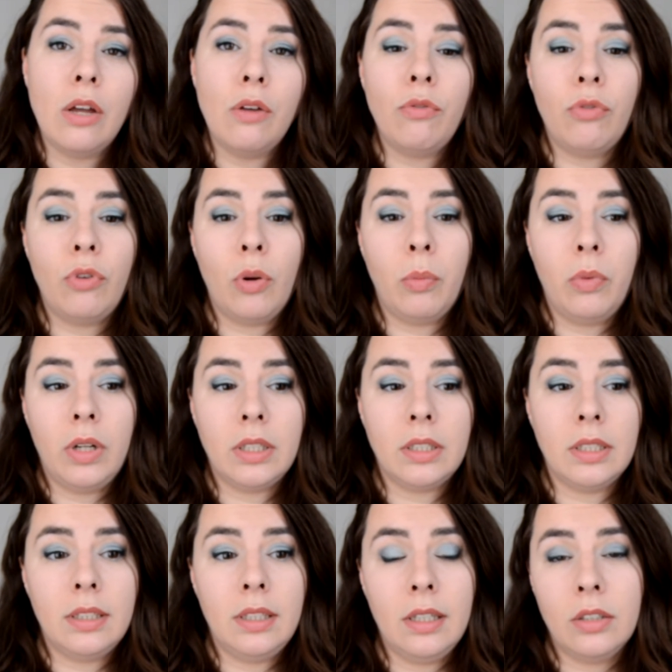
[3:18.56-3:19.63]
from Real
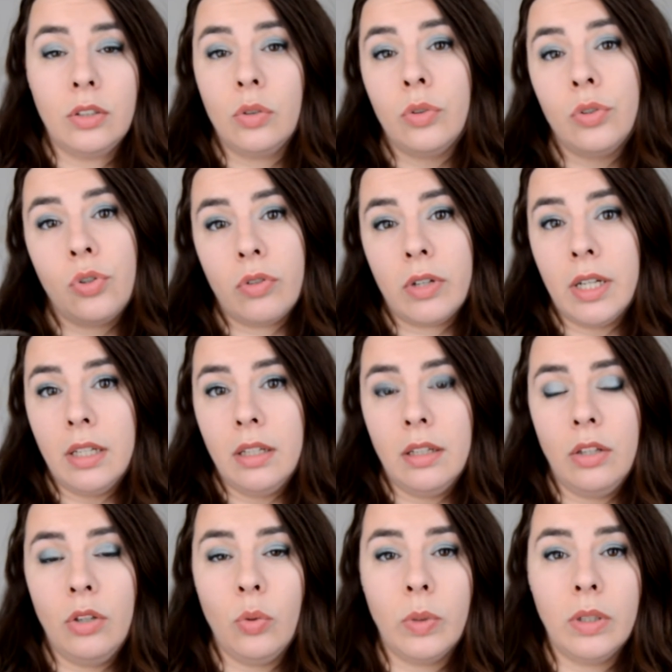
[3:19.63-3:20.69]
Techniques or tried a
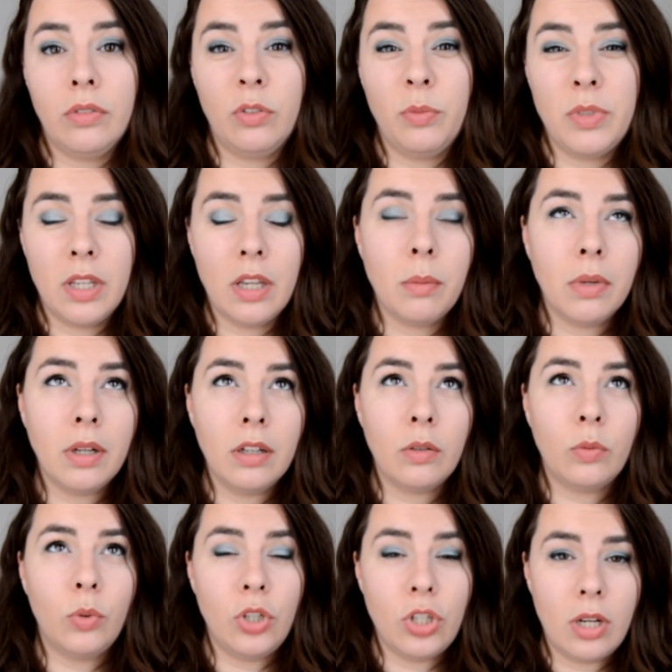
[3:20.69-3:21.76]
new one from Sigma,
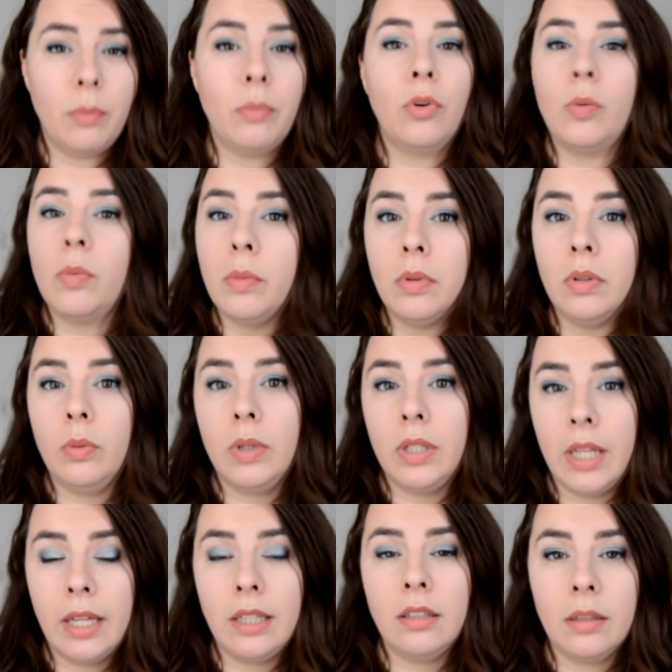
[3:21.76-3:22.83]
which I probably
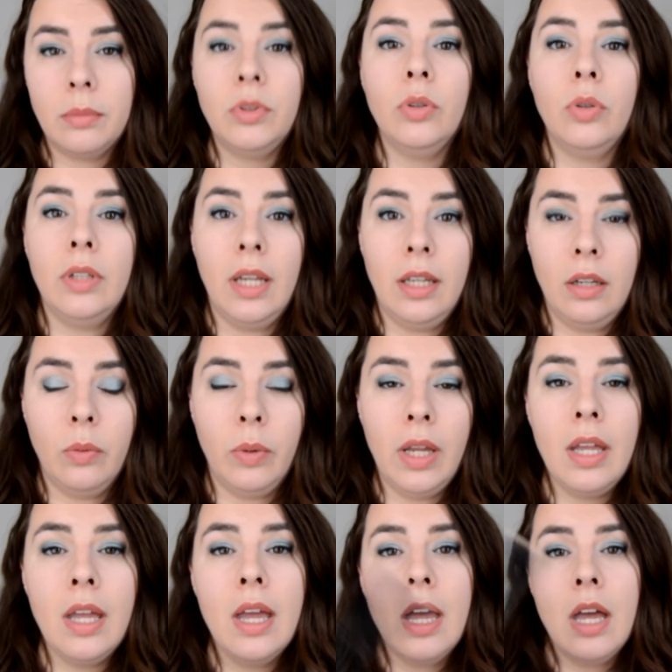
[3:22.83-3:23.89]
will end up doing
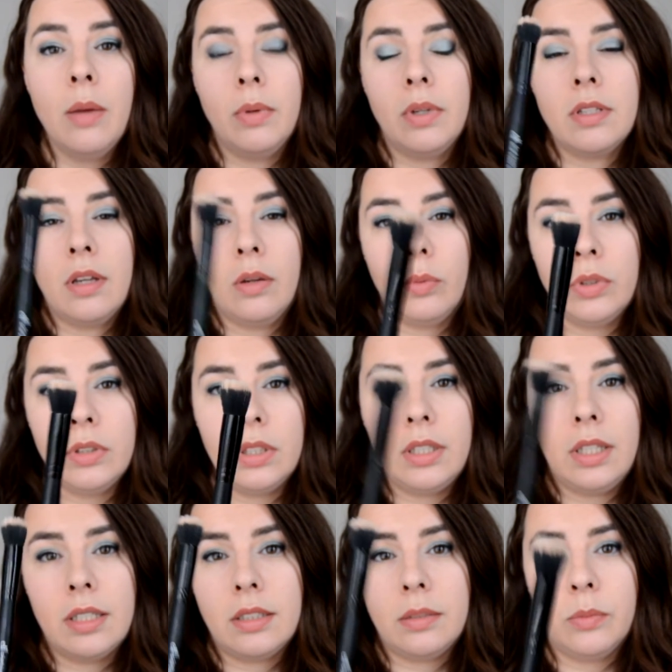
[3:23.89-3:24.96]
anyway because I
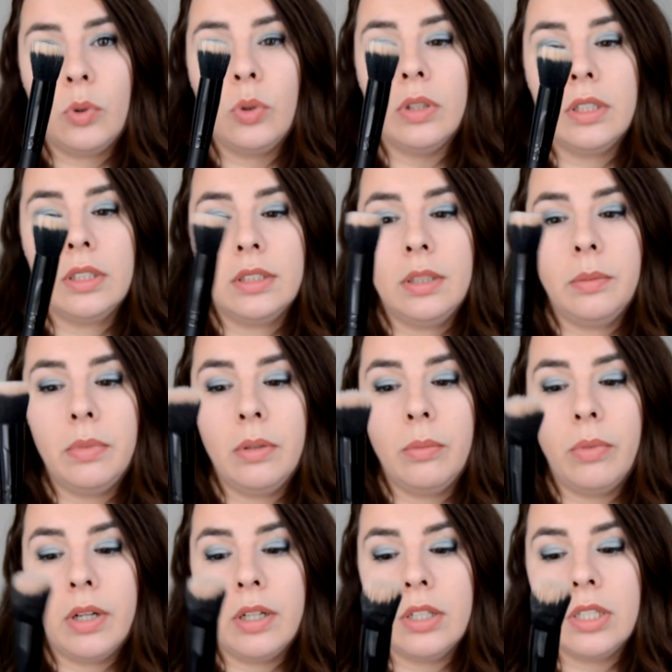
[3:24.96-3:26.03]
wanted a smaller
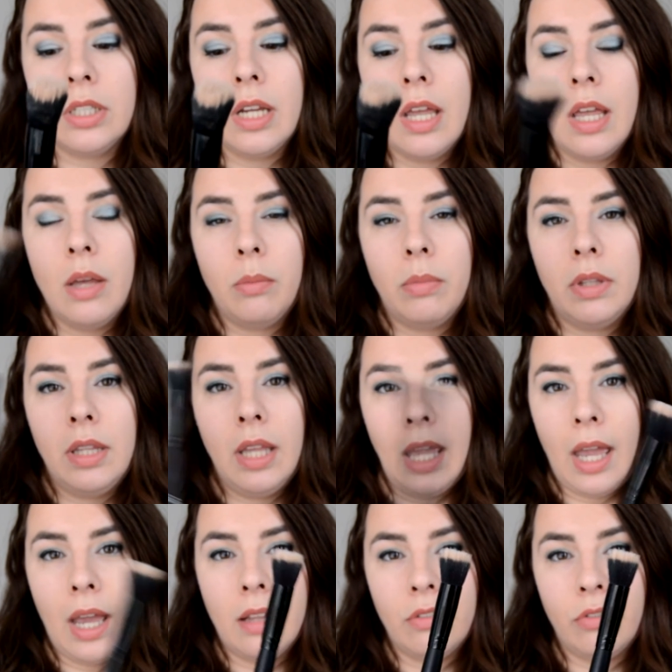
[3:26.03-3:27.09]
stippling brush, but the
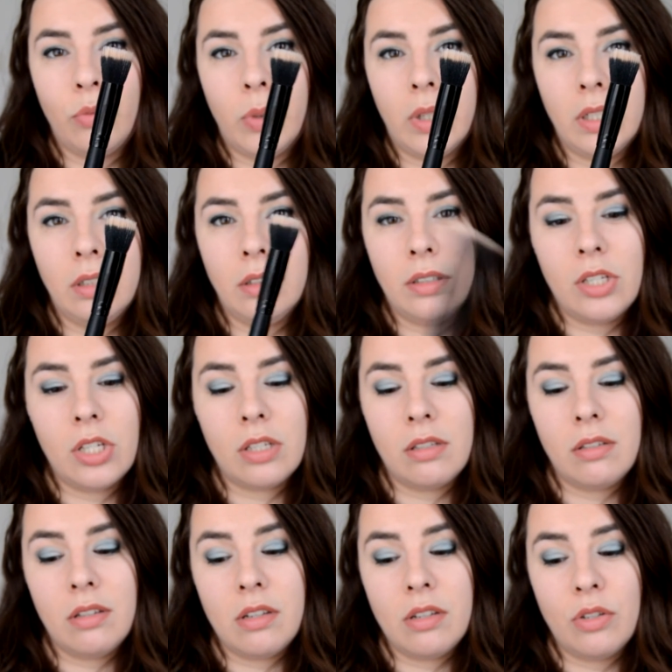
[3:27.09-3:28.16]
E.L.F one
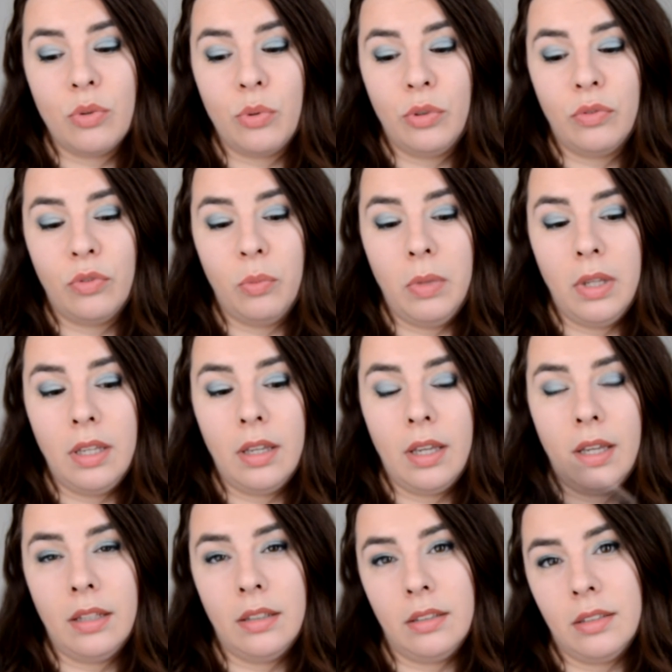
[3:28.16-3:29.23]
just didn't do it for me.
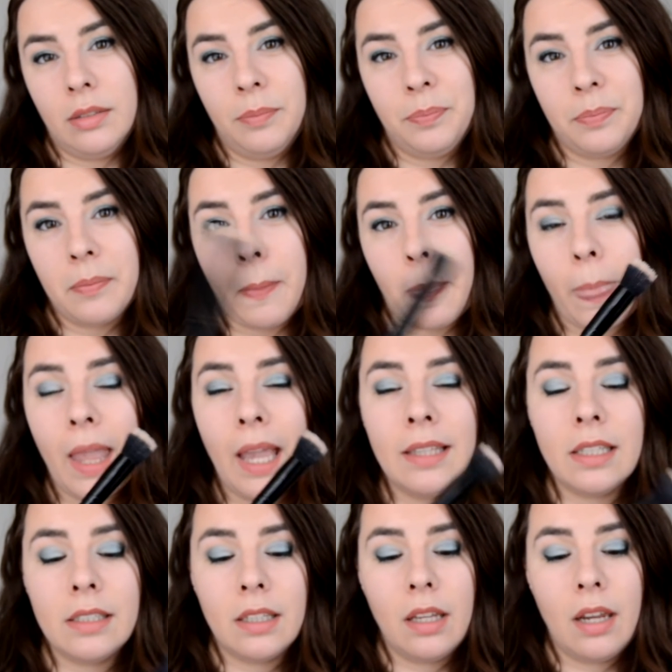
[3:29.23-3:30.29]
And
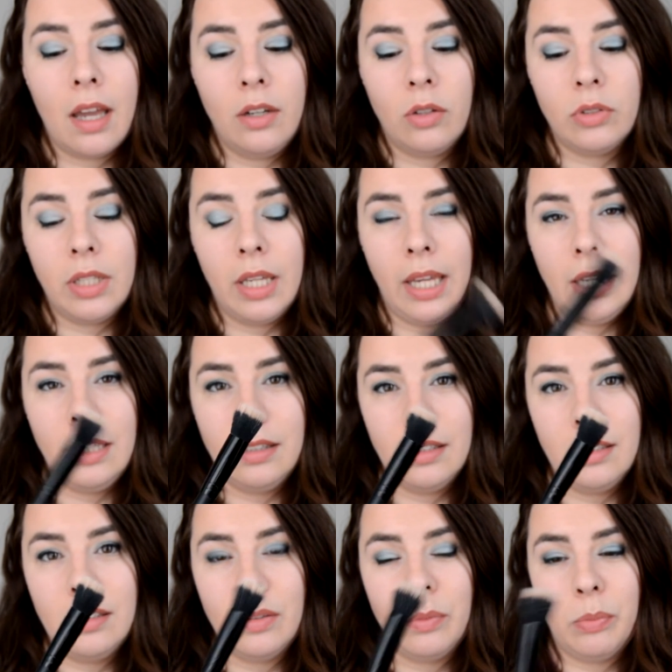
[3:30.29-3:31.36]
as I said, I don't hate
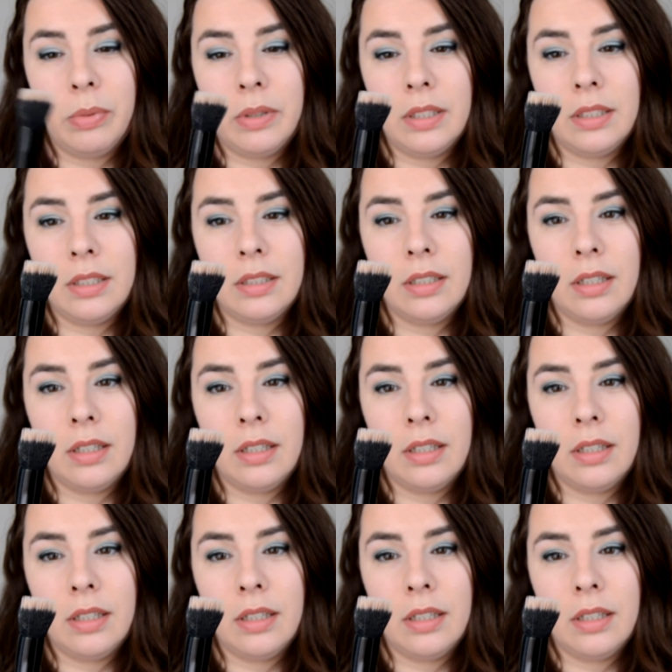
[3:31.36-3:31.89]
it, but